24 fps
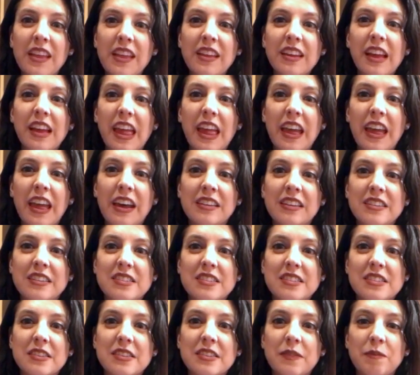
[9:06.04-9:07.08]
And
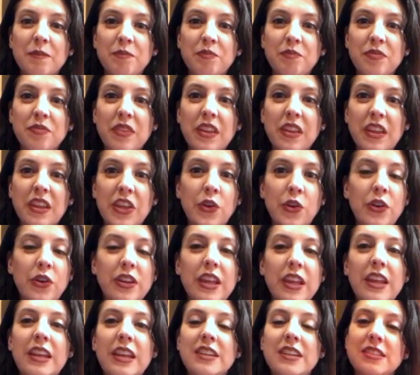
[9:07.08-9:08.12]

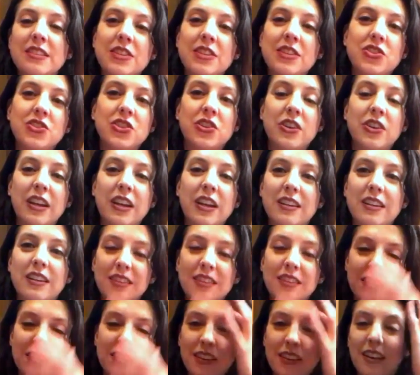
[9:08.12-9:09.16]
again, it's such a great
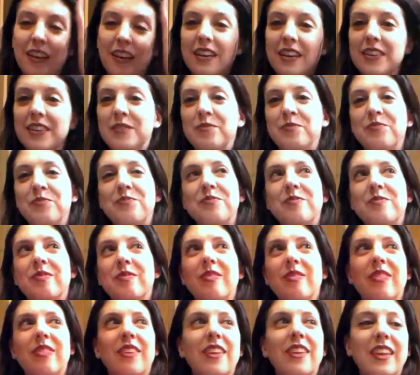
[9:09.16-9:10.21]

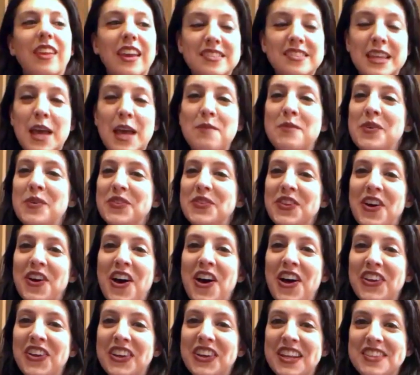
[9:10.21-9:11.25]
example of the
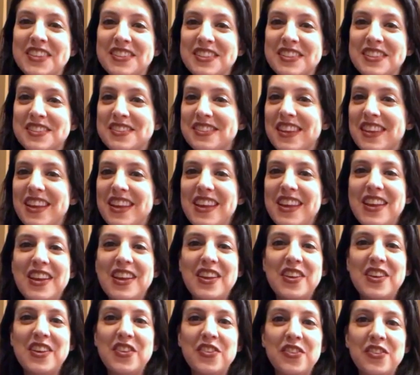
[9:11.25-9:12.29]
holidays, because
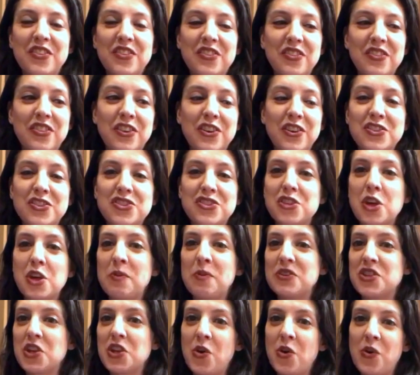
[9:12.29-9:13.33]
there's so much
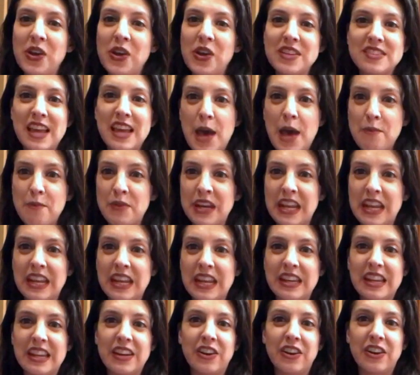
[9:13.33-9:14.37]
always happening
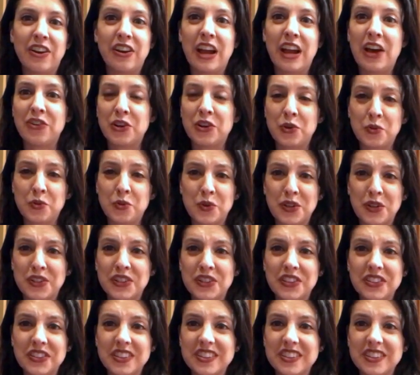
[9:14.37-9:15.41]
in our outer
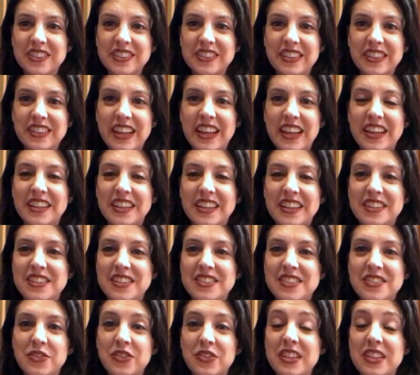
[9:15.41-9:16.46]
world, and
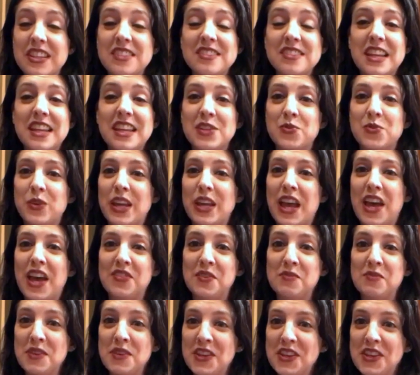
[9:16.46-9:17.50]
these days we have a
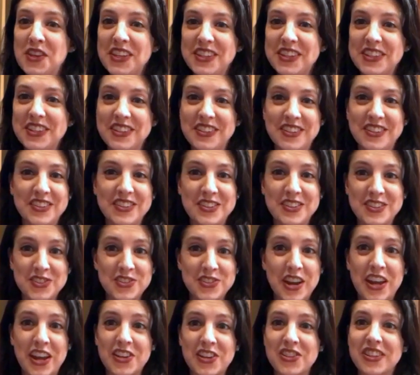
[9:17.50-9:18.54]
million
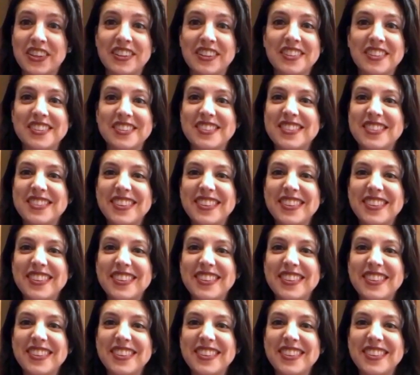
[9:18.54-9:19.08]
distractions,